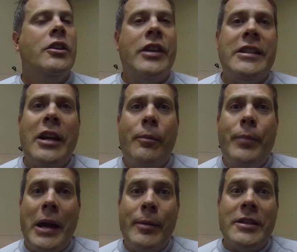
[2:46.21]
So that's
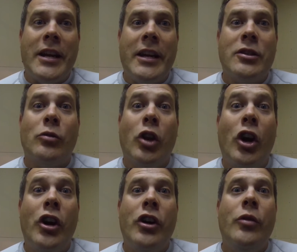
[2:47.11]
how baby snakes
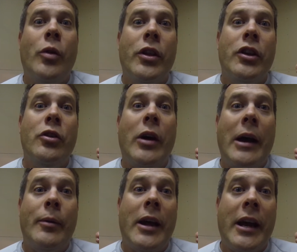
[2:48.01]
learn where the new
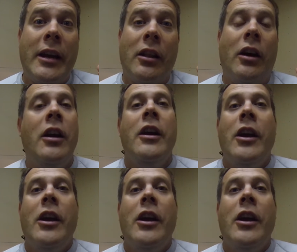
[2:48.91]
hibernacula are.